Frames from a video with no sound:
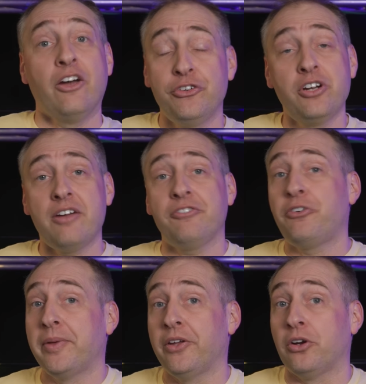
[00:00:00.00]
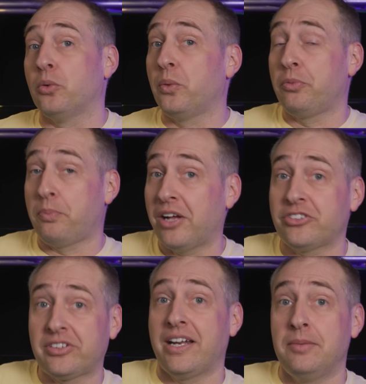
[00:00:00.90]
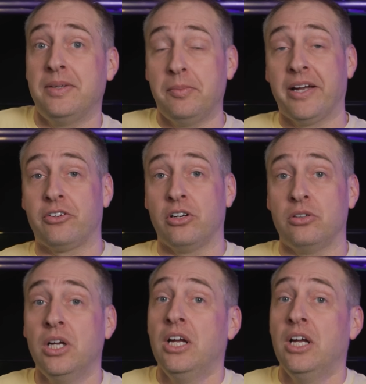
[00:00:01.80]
Now, if you're not familiar with Project Tiny Mini Micro,